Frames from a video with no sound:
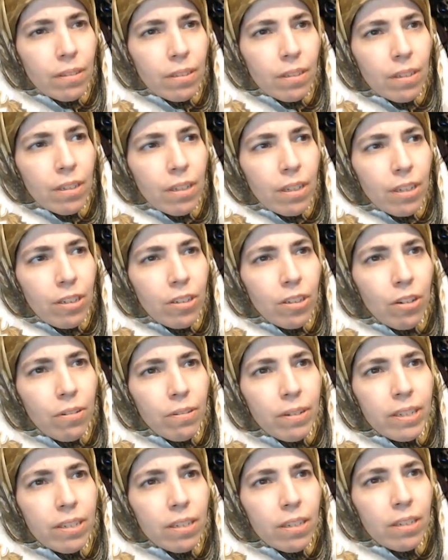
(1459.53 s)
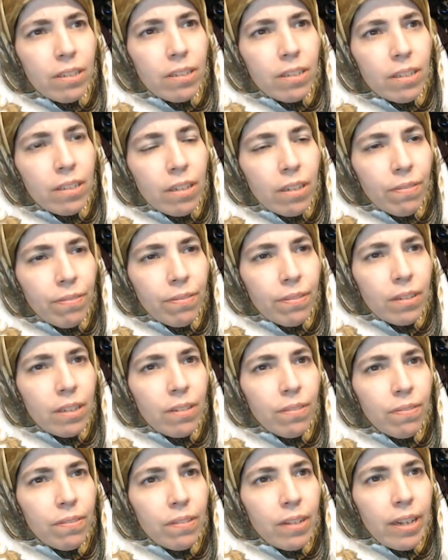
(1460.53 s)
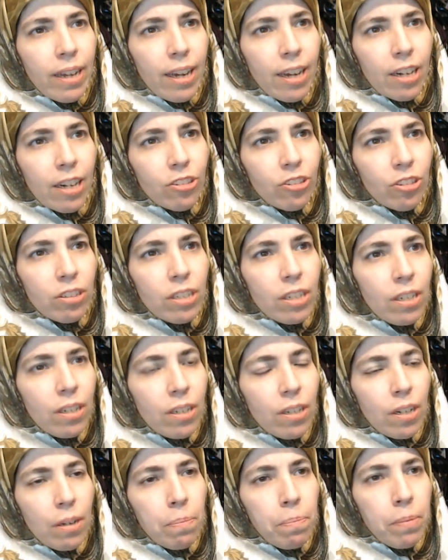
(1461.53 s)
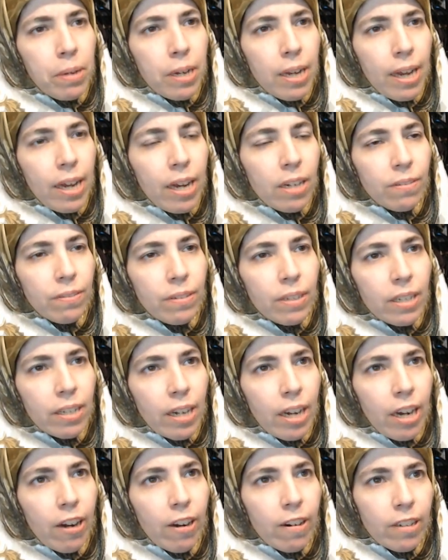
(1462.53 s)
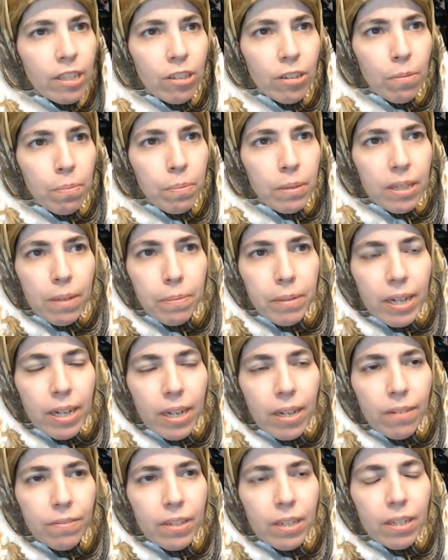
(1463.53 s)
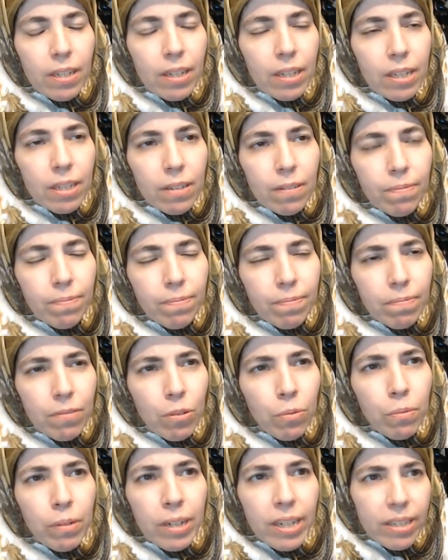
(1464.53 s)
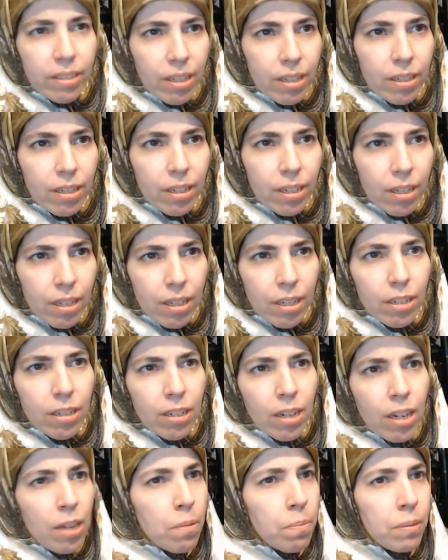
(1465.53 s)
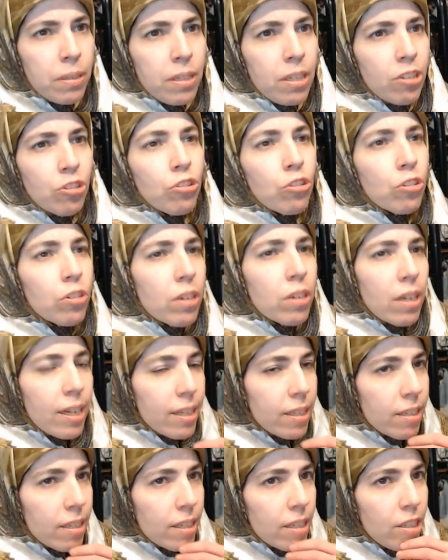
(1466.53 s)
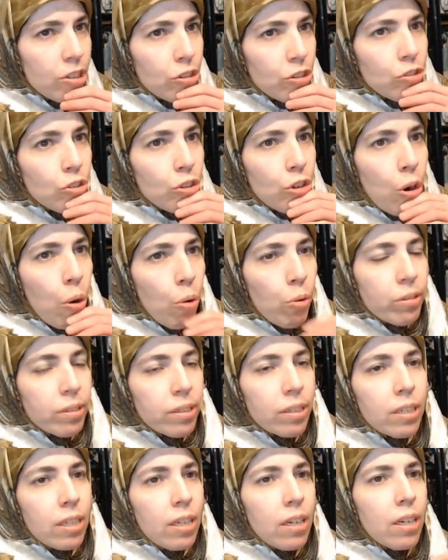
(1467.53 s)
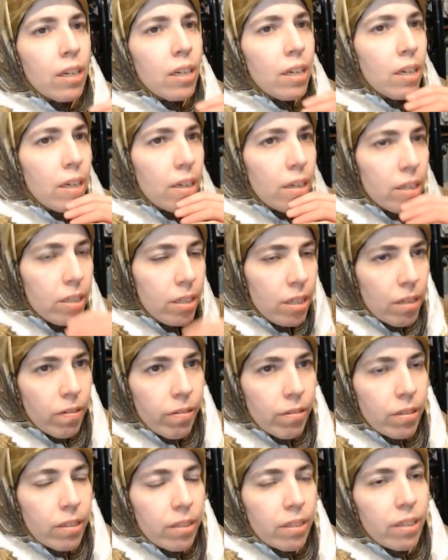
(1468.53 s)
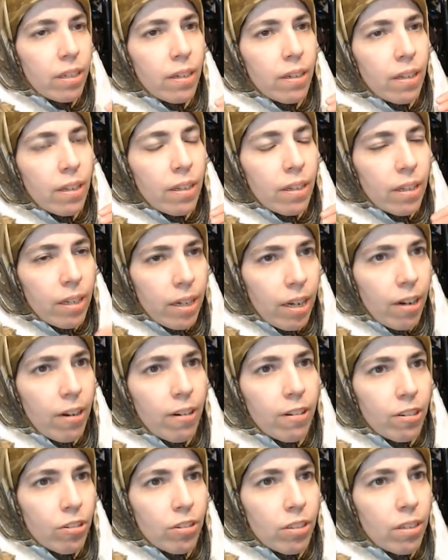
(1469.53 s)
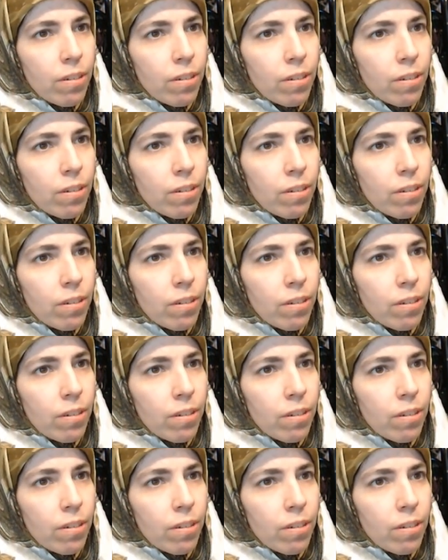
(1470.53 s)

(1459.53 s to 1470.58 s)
You know, it's different if they actually behaved in character, but they behaved in like ways I didn't like. But these are, like I said, these are totally different characters.